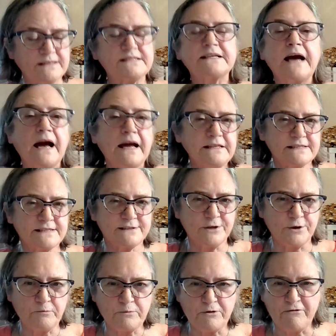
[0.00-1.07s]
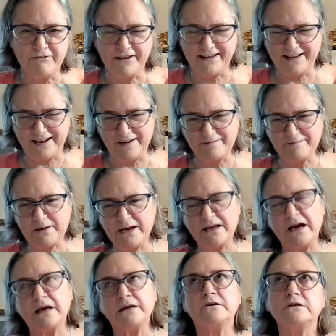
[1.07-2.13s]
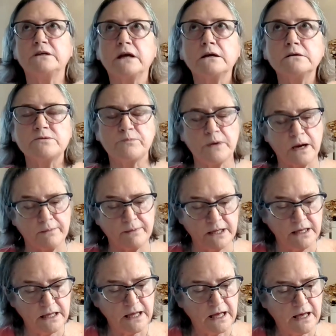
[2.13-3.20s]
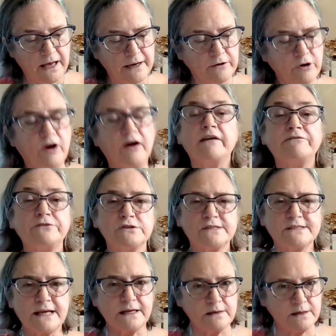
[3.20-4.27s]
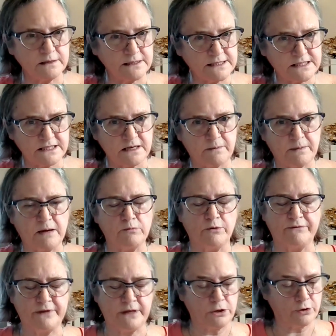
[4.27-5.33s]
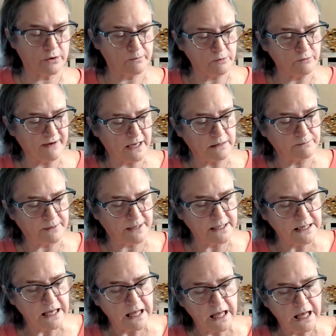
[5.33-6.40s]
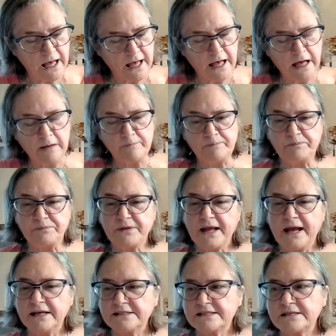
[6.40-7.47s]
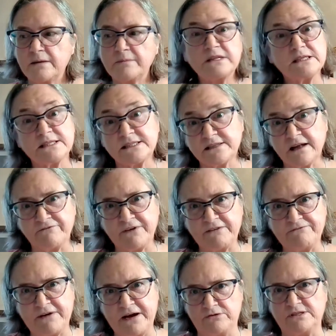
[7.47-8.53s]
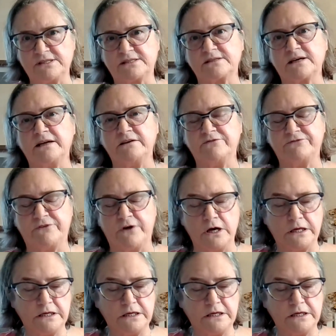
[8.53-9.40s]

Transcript: well, it's kind of still moving, but I know you guys probably, I don't know, if you're sick of listening about moving, you can move on. But Some of the stuff I found is kind of